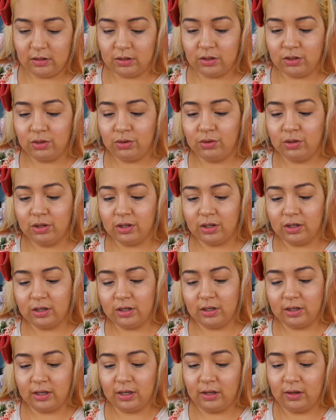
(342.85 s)

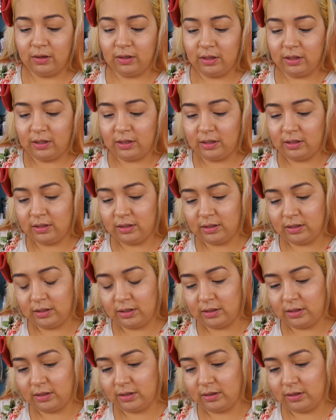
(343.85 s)
Cougar,
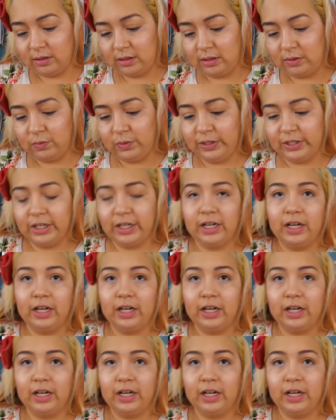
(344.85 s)
which I